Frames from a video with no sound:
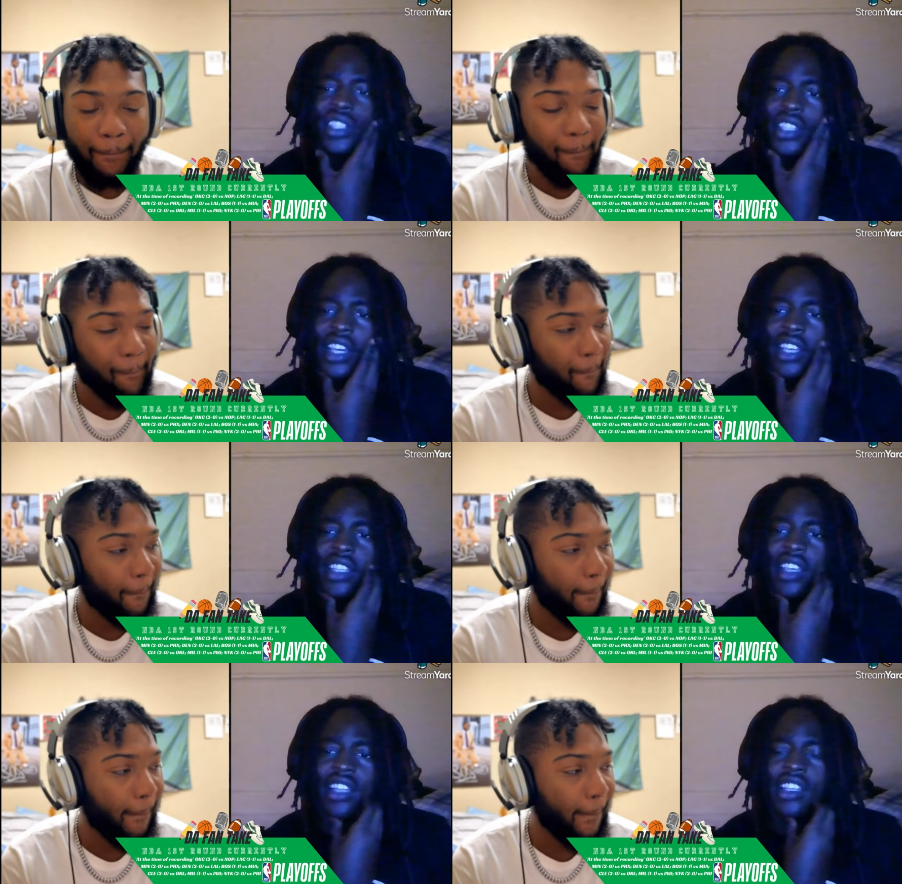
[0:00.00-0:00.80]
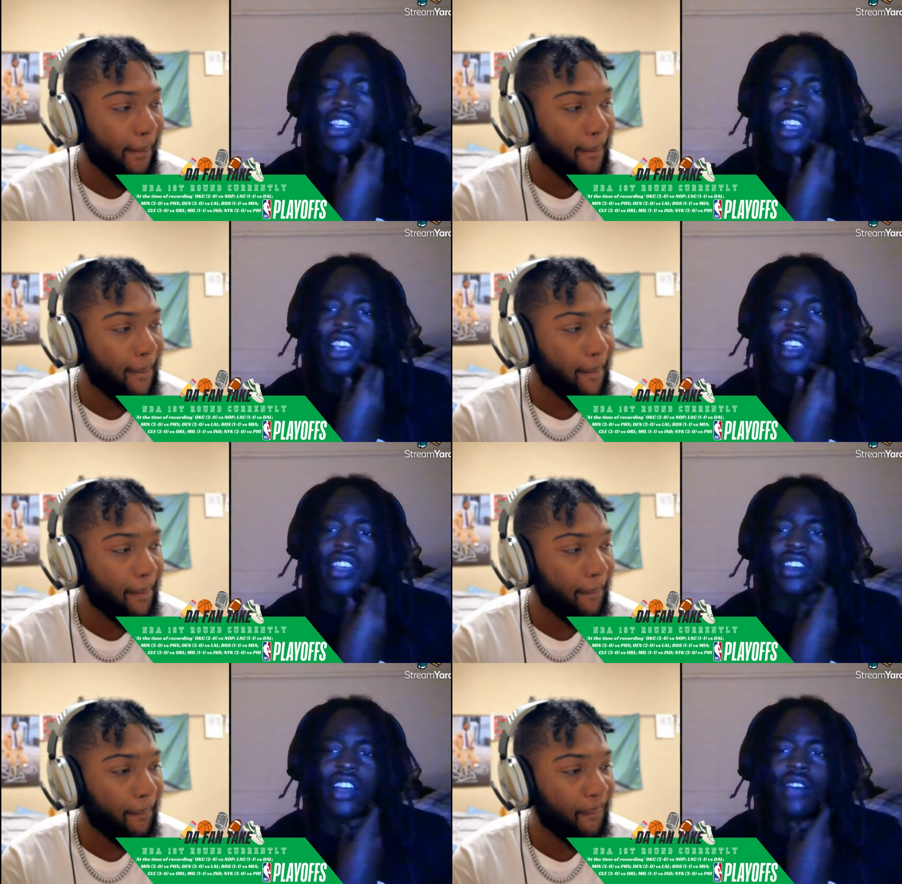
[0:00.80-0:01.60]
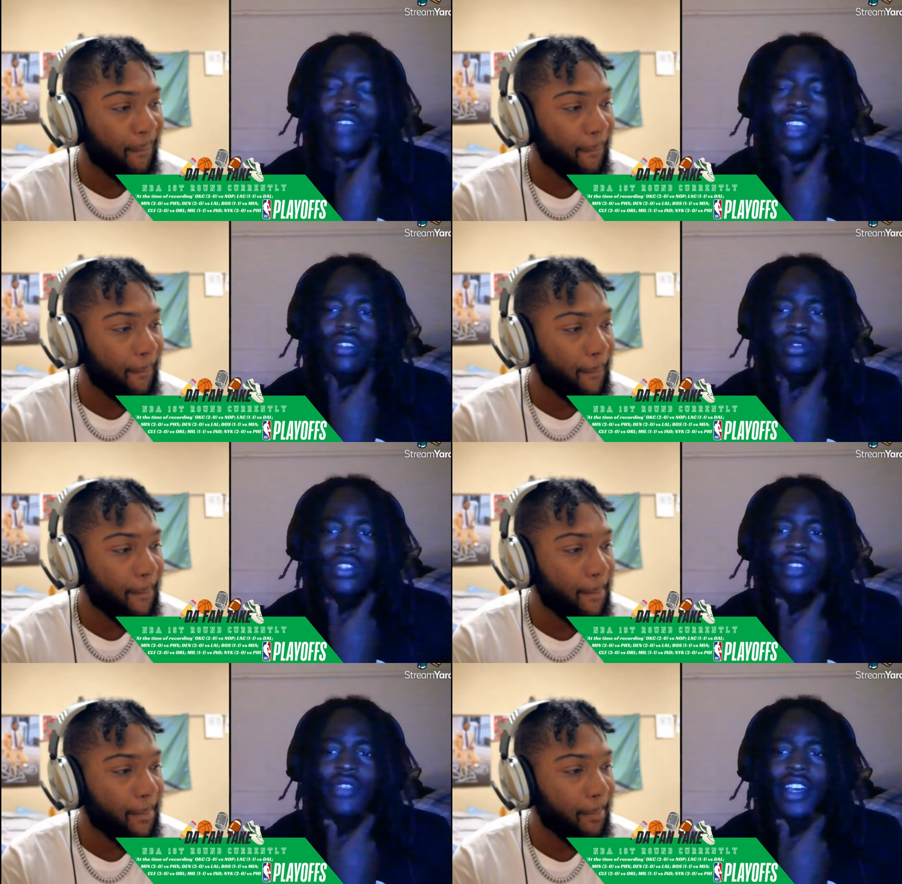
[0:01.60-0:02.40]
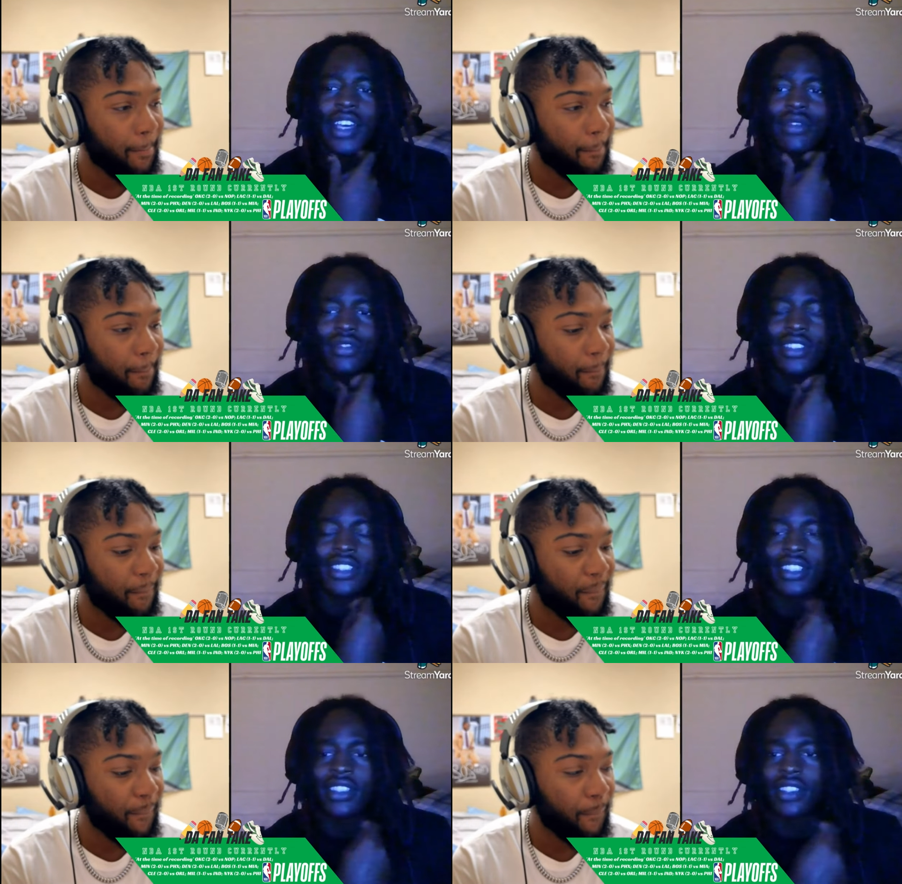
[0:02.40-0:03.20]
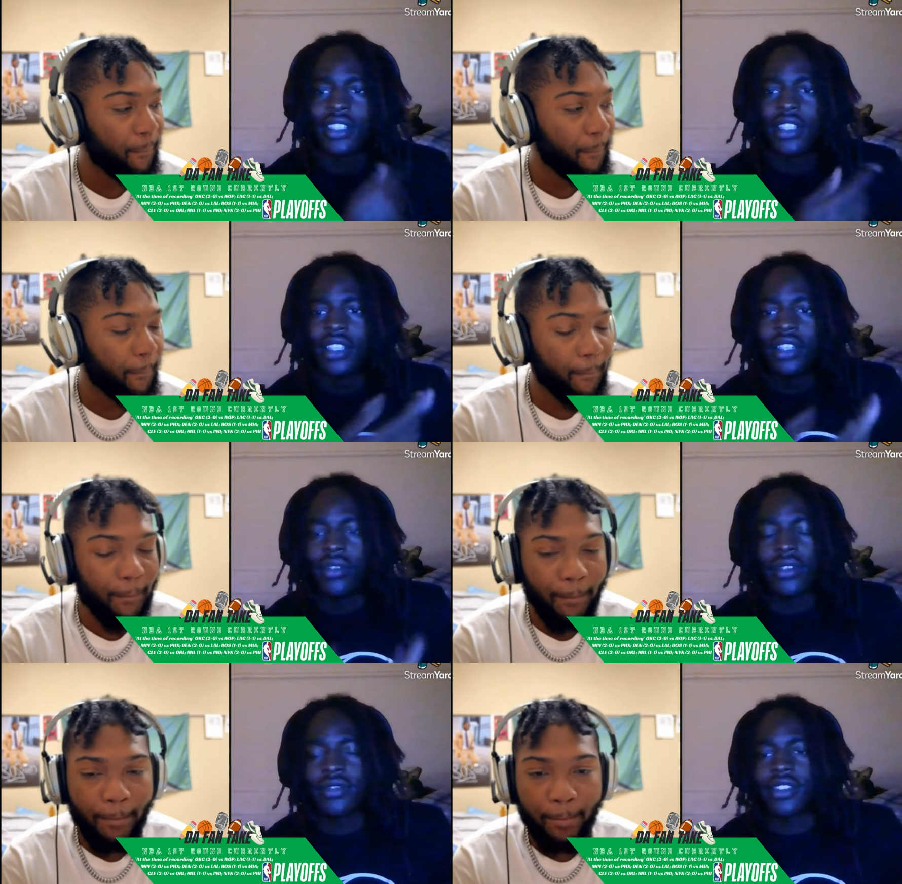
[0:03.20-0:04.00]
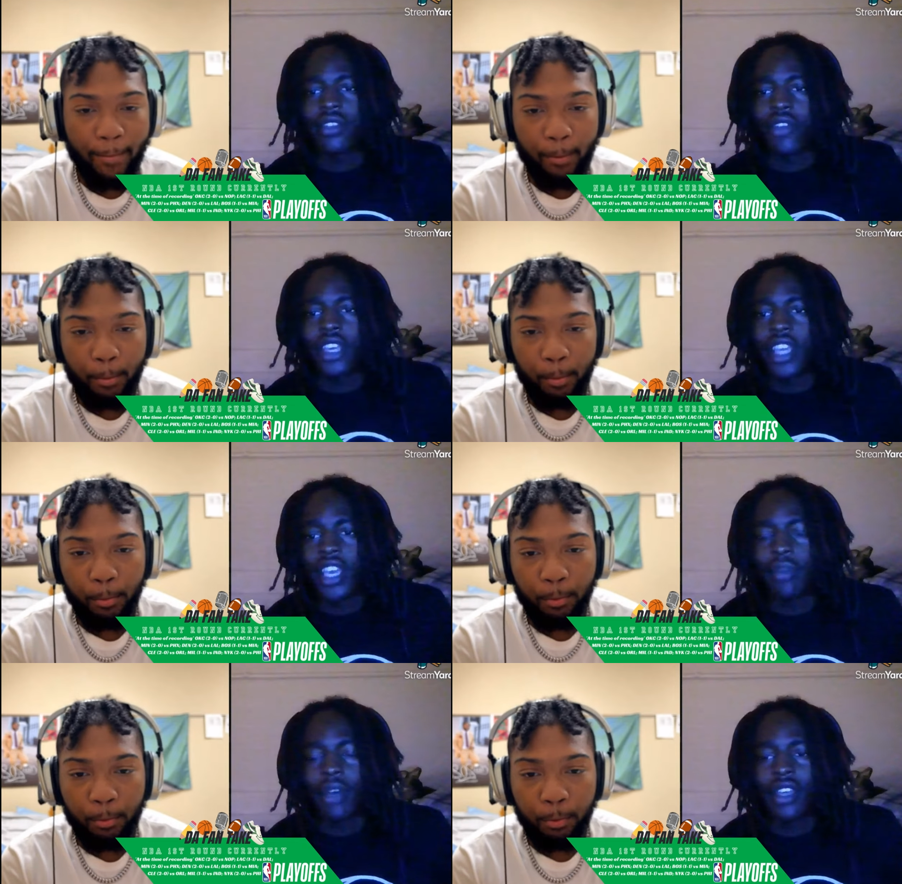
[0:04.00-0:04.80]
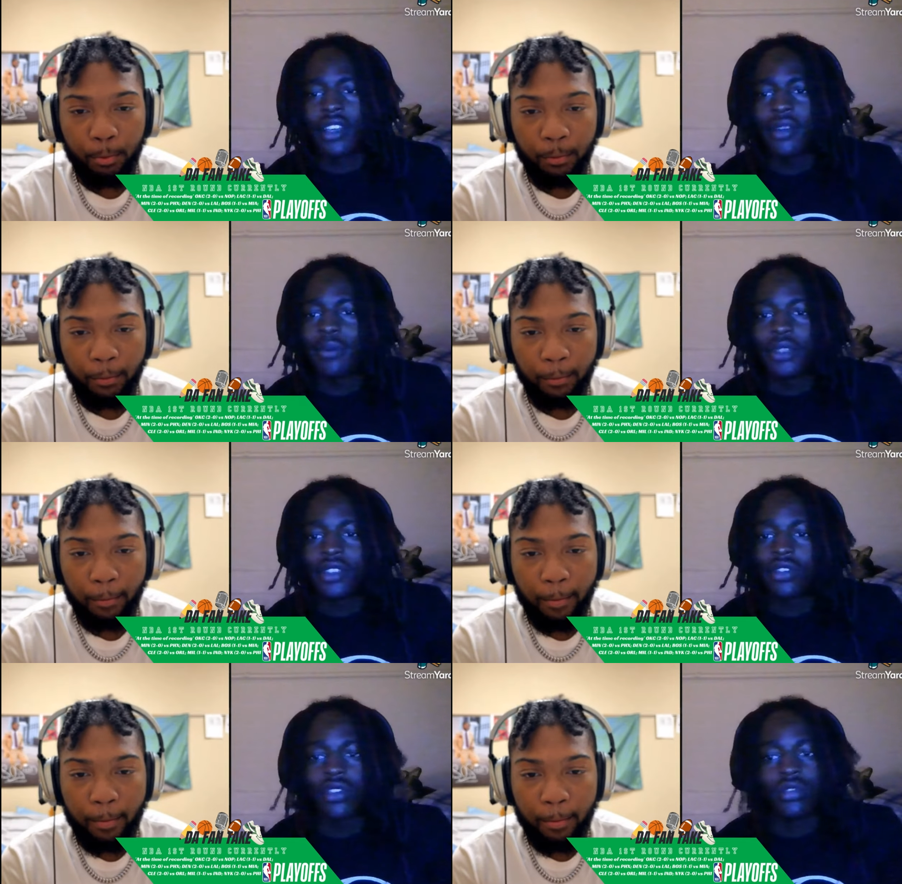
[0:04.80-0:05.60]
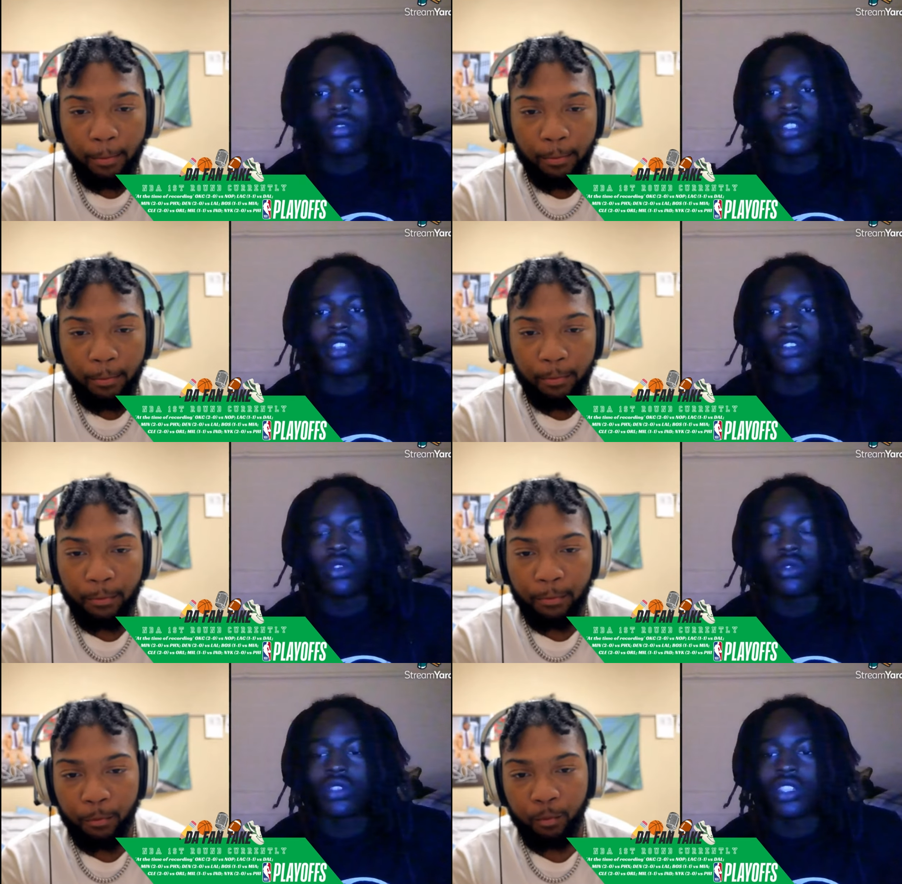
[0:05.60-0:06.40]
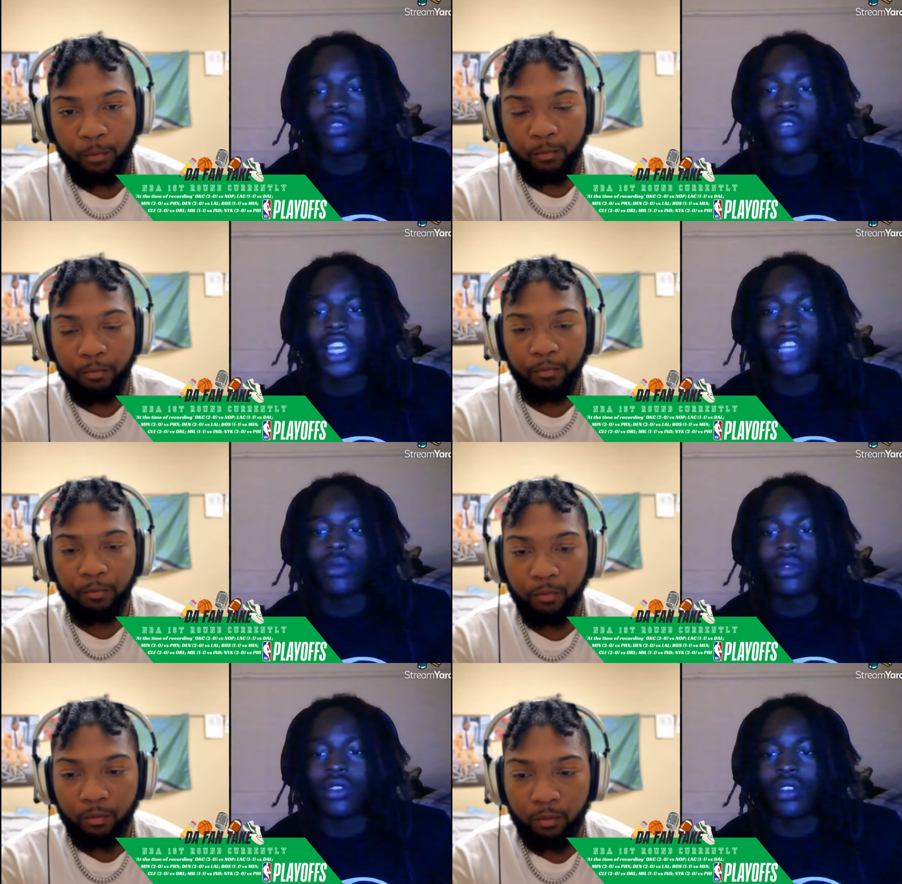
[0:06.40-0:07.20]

Speaker 1: He got he I think he had ended off like 25, 26, which was a great game by him, but you know, you still losing it. You can't even